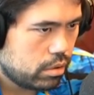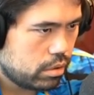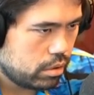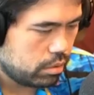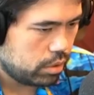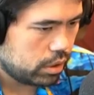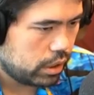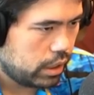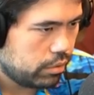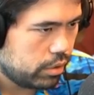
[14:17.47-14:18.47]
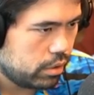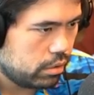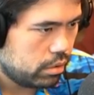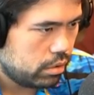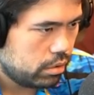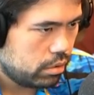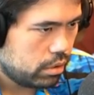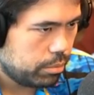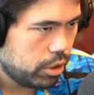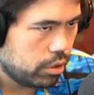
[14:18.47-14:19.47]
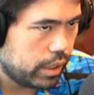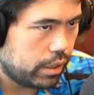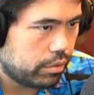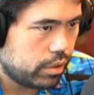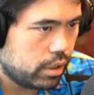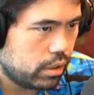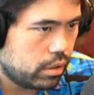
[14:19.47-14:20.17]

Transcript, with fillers: oh, where's A3? I'm gonna go A3.